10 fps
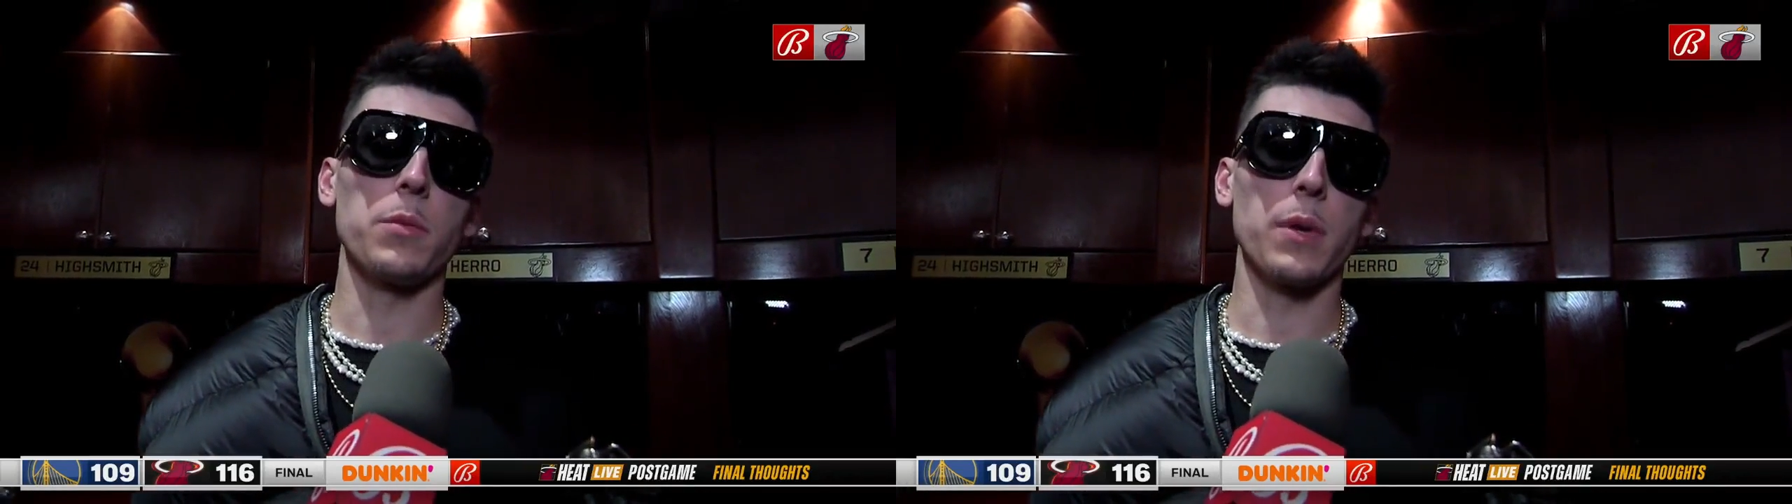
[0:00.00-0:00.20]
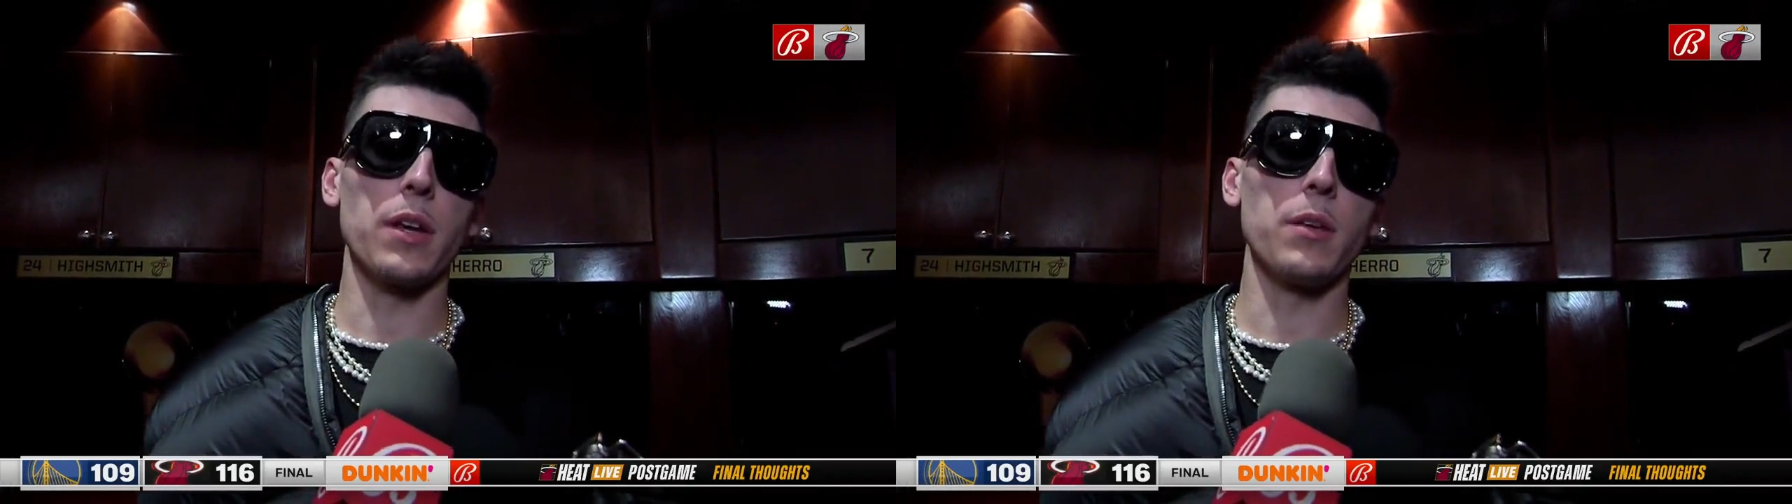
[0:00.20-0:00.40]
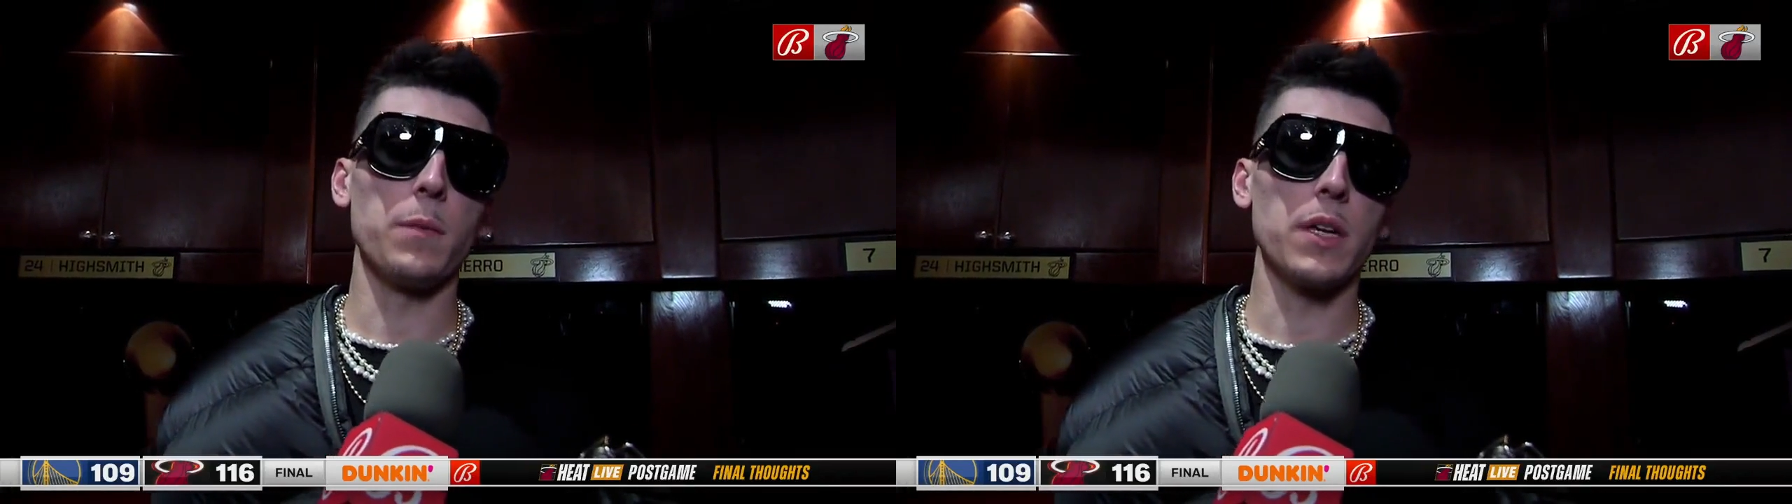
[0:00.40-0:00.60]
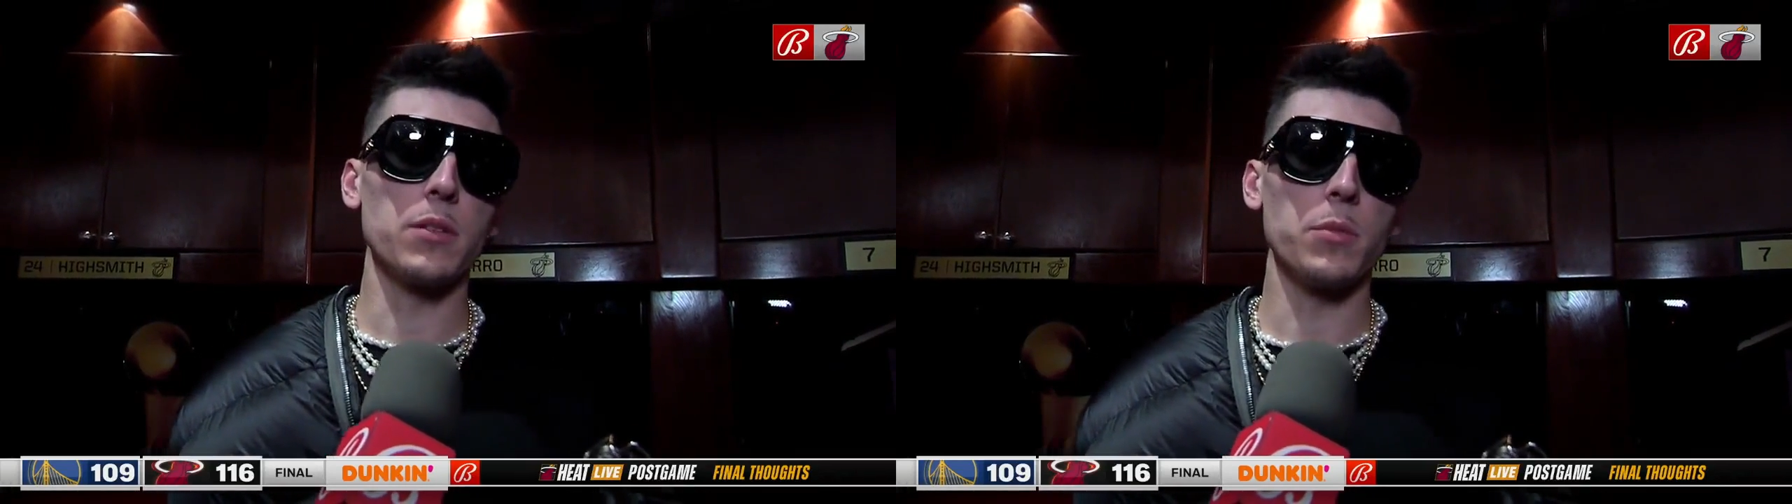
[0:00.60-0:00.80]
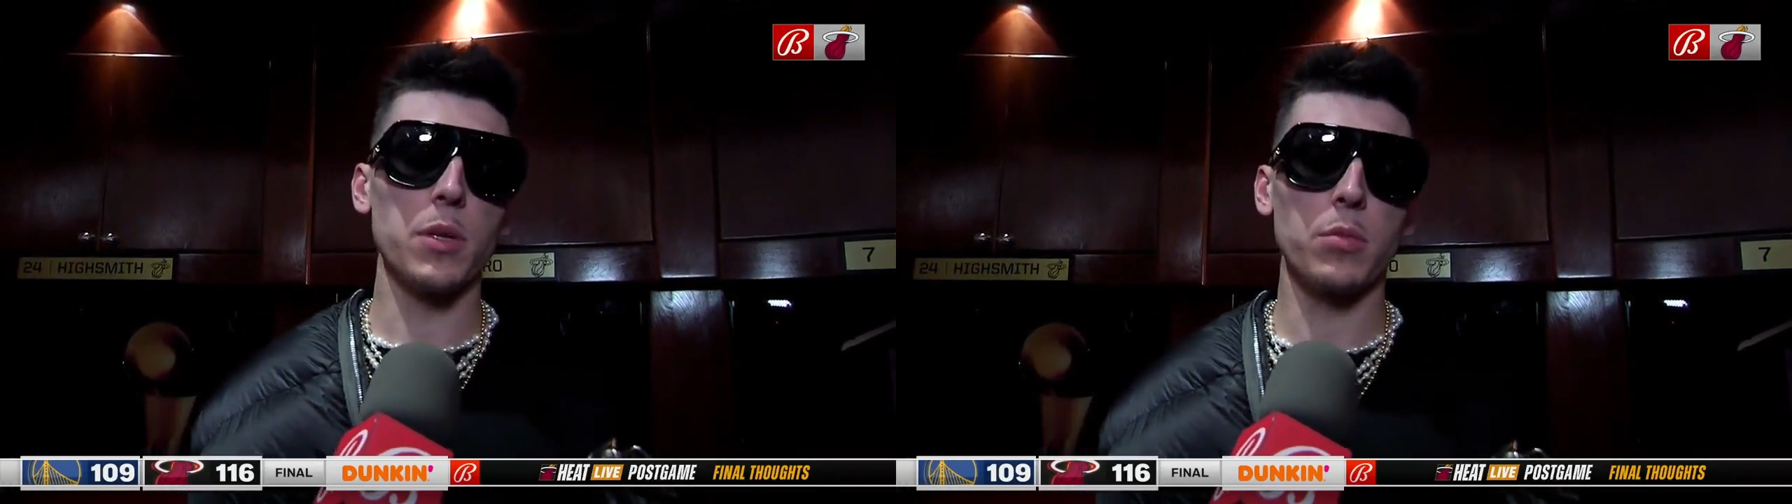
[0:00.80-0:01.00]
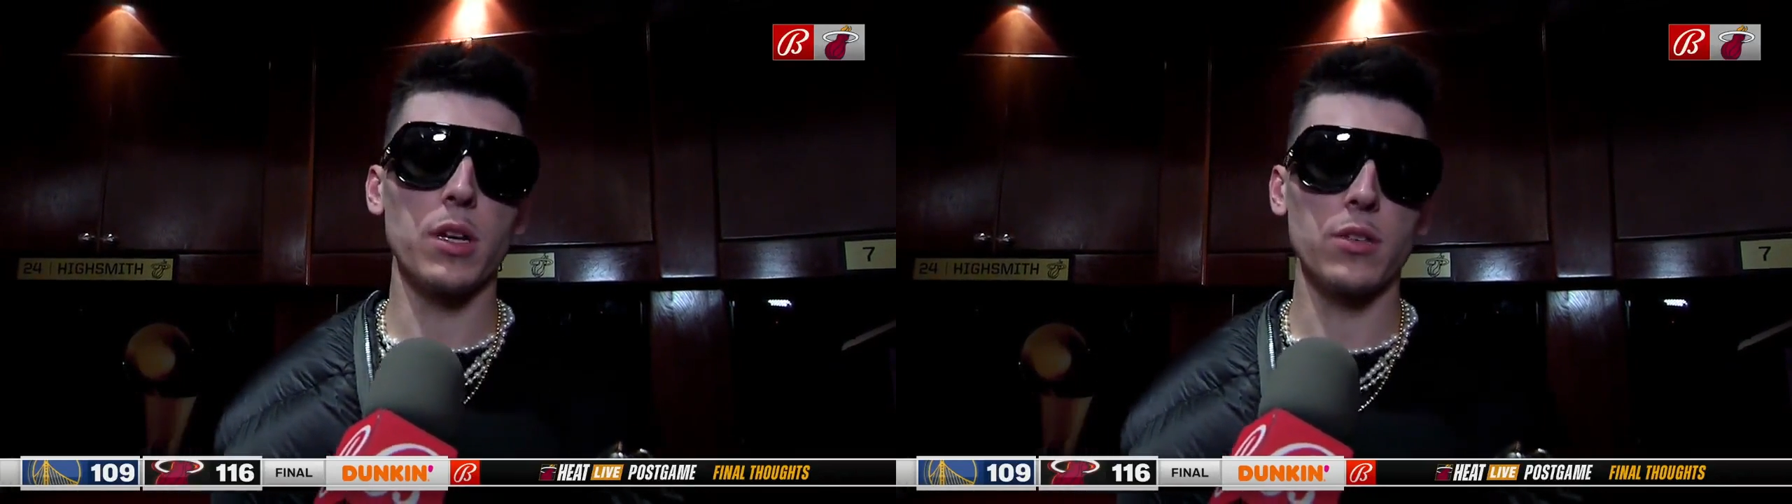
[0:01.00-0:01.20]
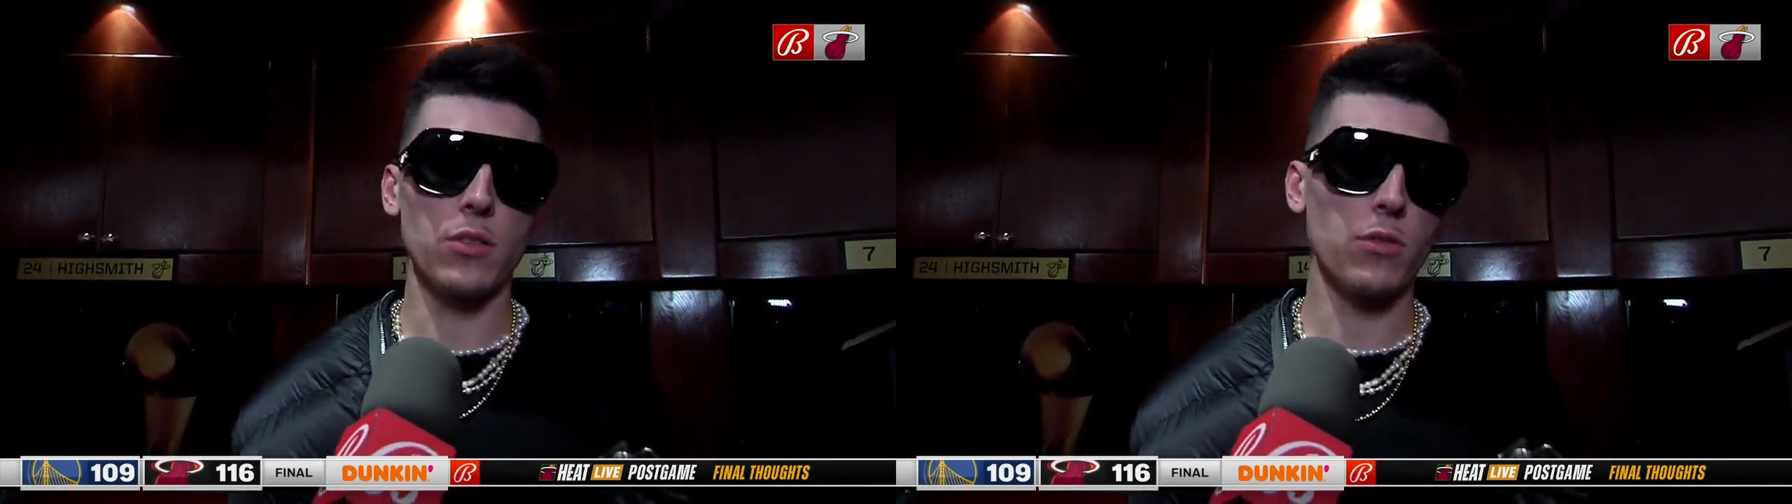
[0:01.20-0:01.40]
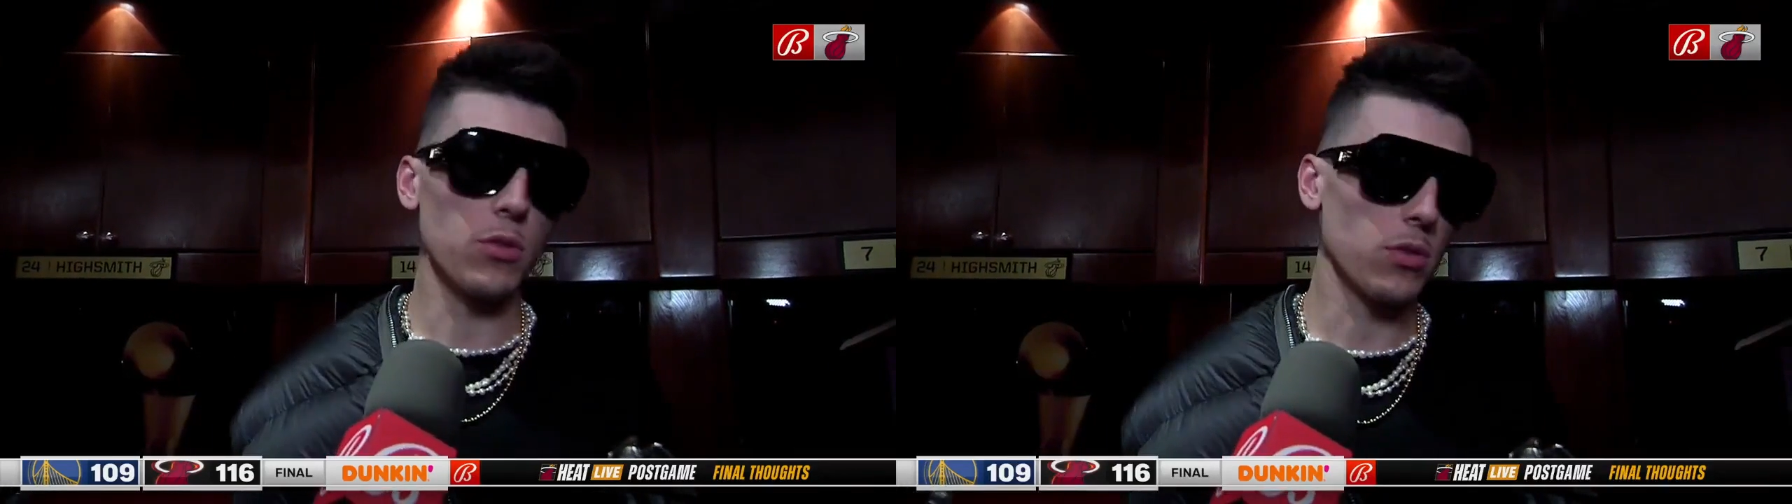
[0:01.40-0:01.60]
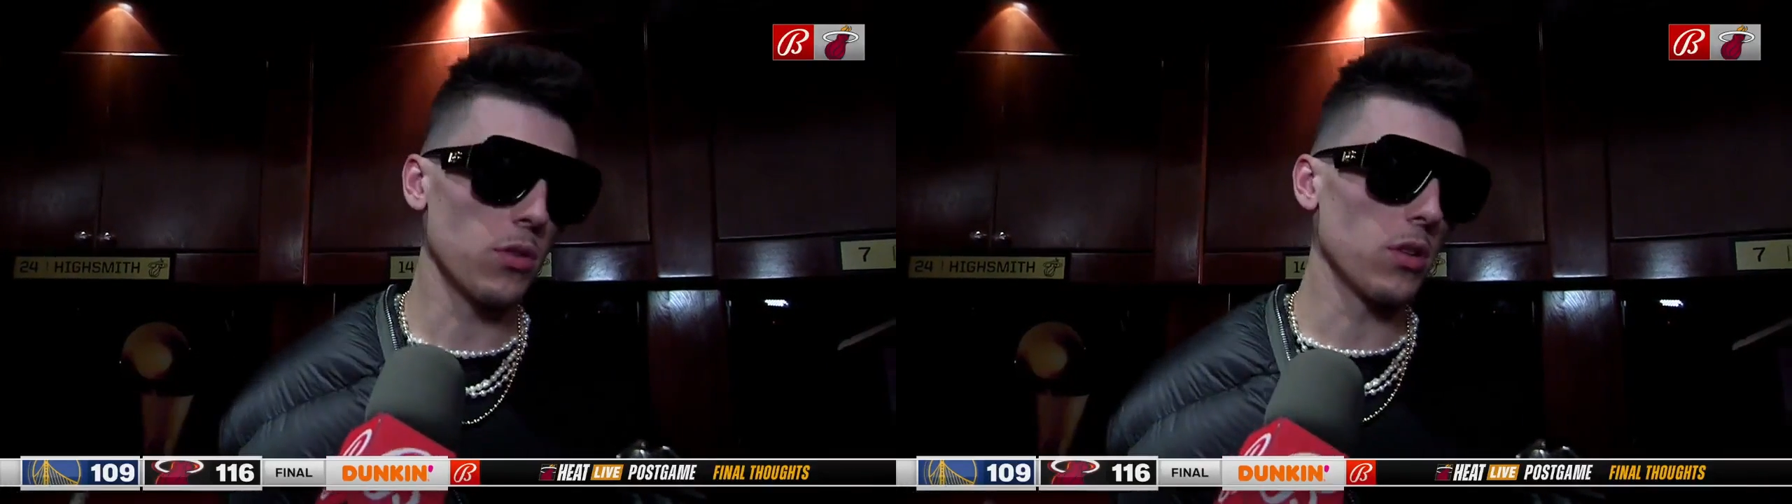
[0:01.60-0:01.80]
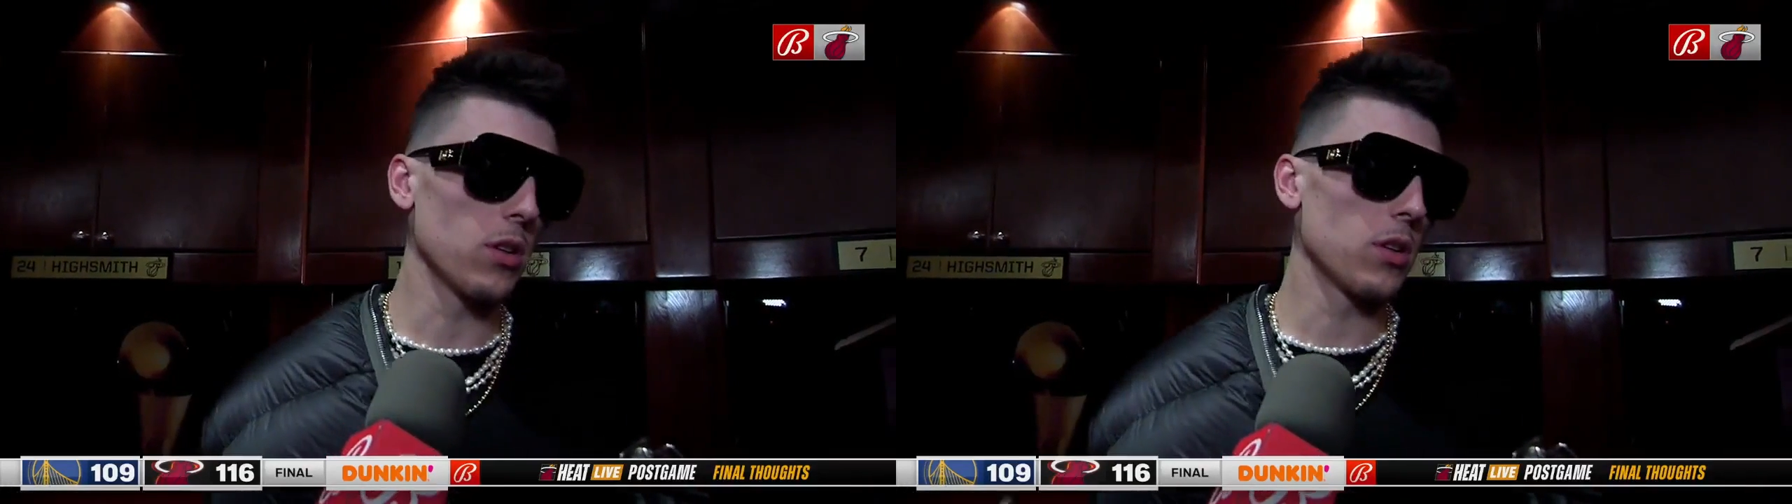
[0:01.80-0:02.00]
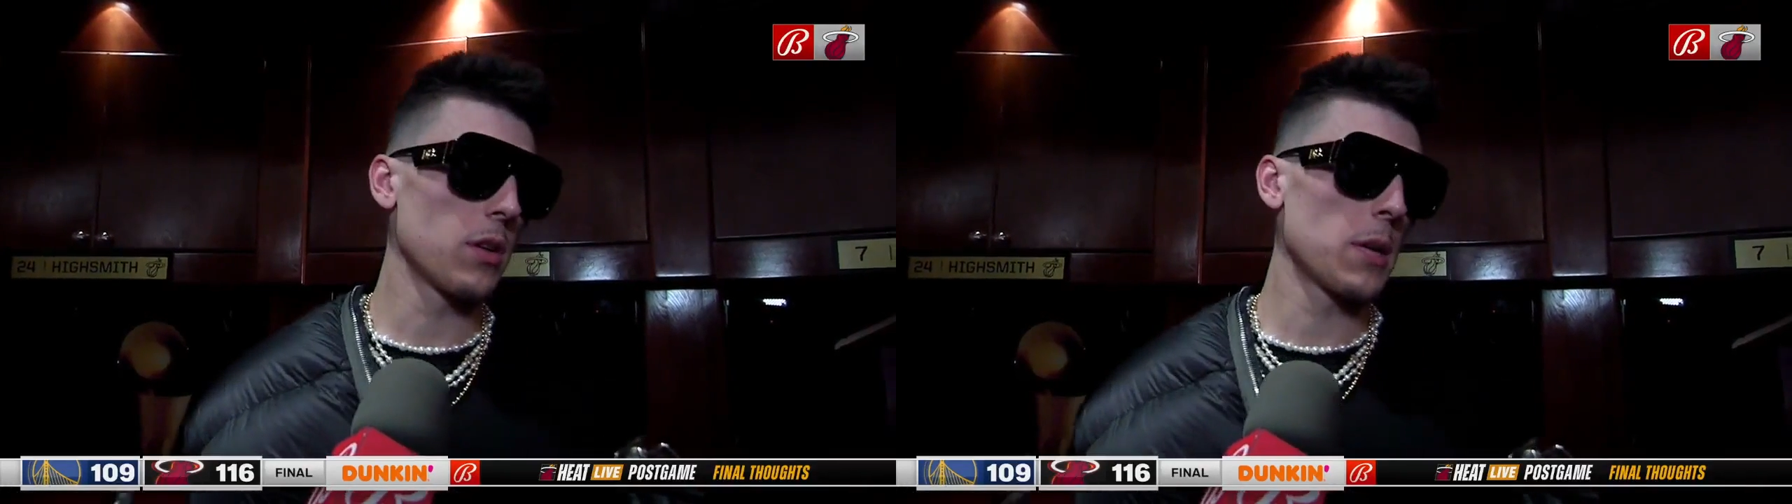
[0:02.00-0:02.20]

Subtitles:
and made some big plays in the fourth quarter.